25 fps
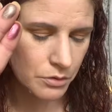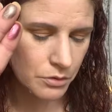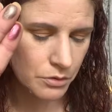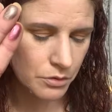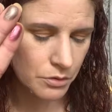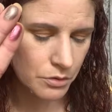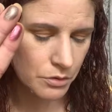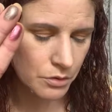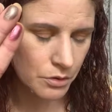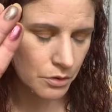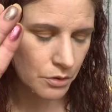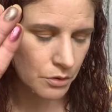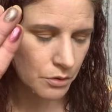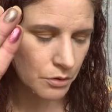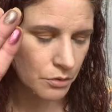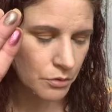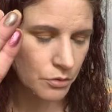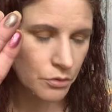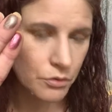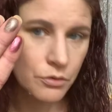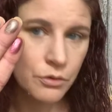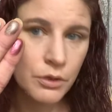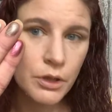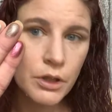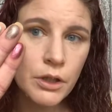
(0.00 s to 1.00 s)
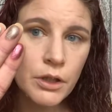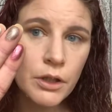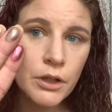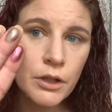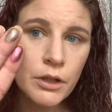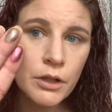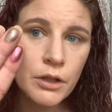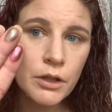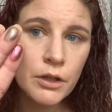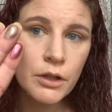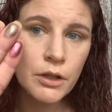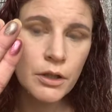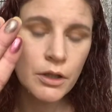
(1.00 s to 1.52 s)
So
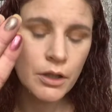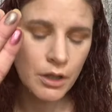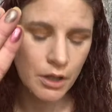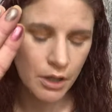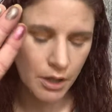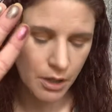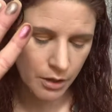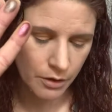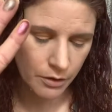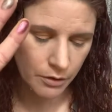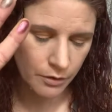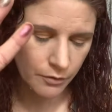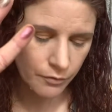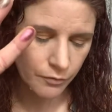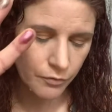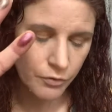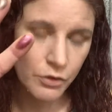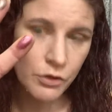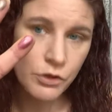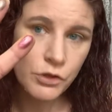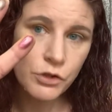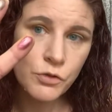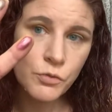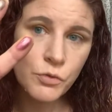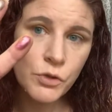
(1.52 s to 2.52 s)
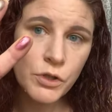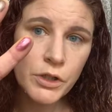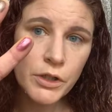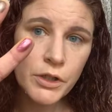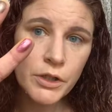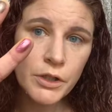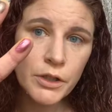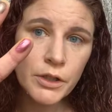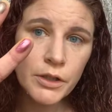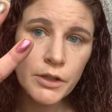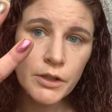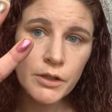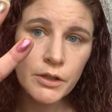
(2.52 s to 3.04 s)
the first
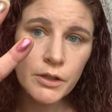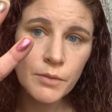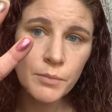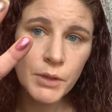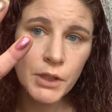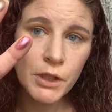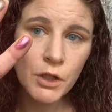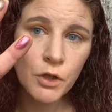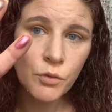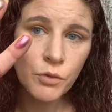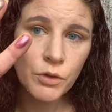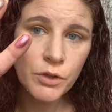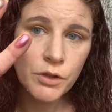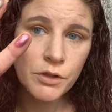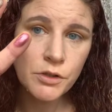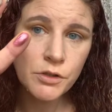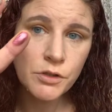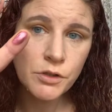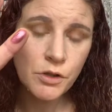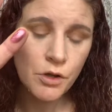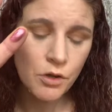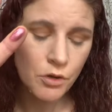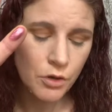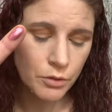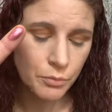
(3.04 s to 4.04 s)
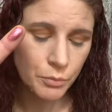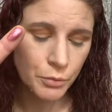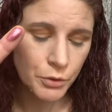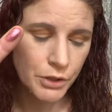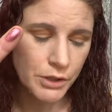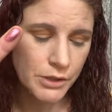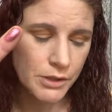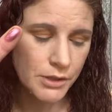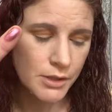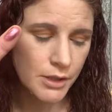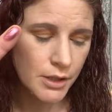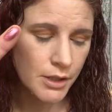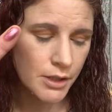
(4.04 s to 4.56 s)
one, the pink one is called
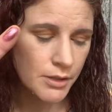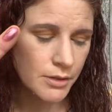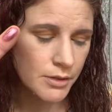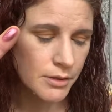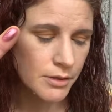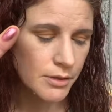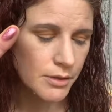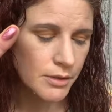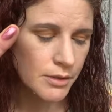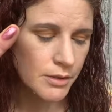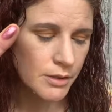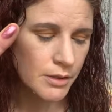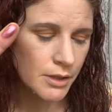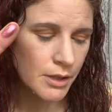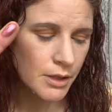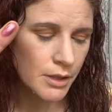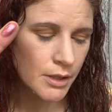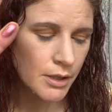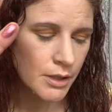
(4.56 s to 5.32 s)
Princess.